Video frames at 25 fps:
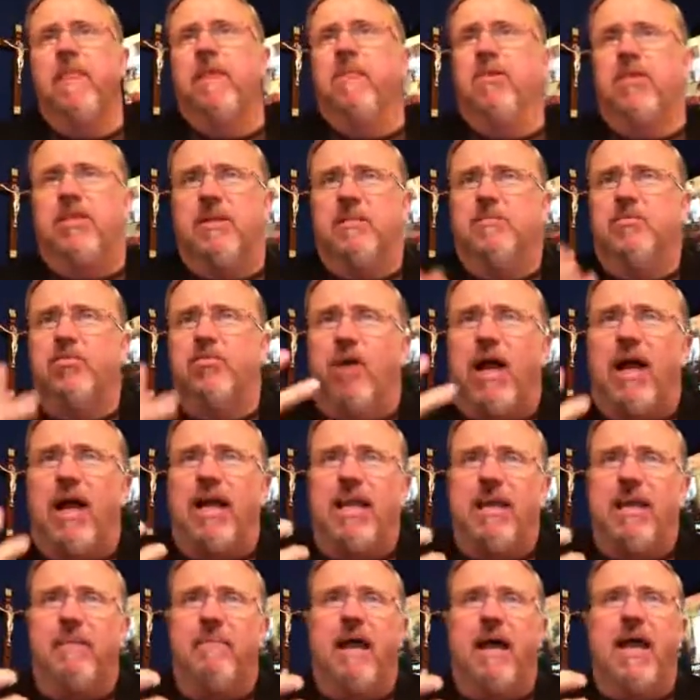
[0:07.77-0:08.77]
which I'm trying
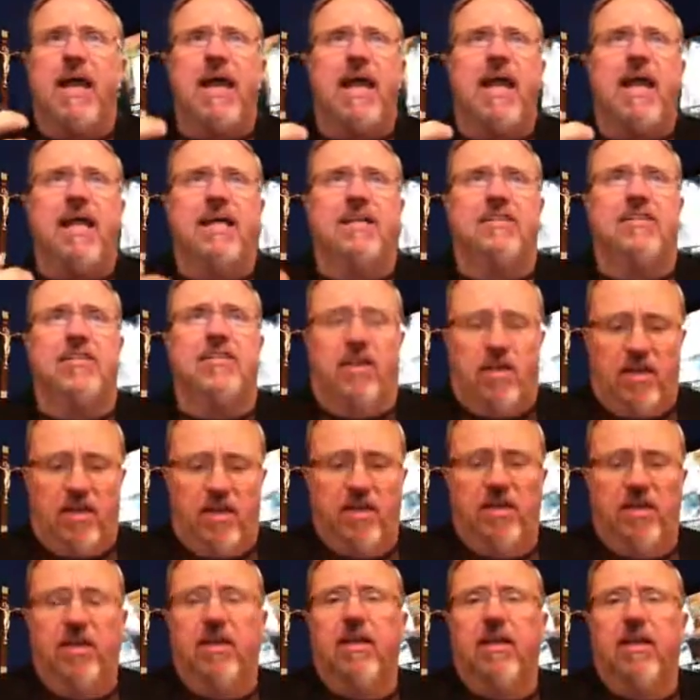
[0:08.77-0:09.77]
to get my hands
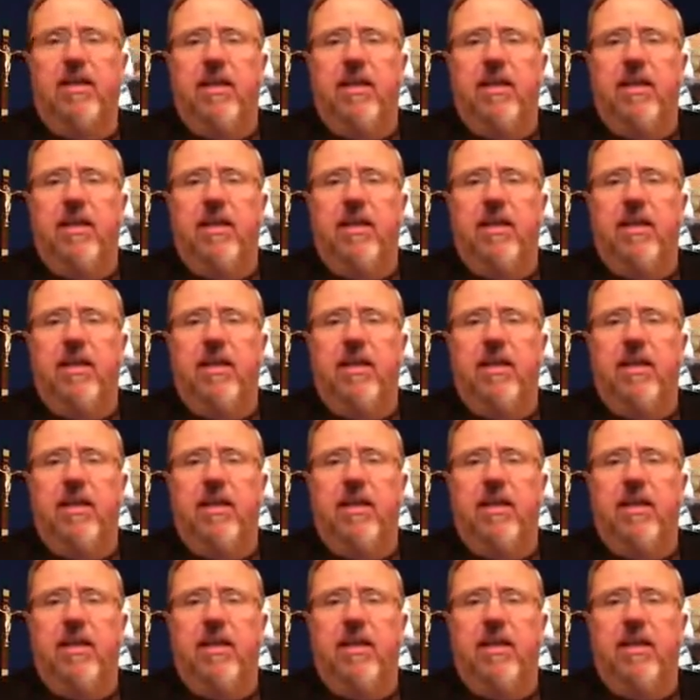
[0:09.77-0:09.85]
on.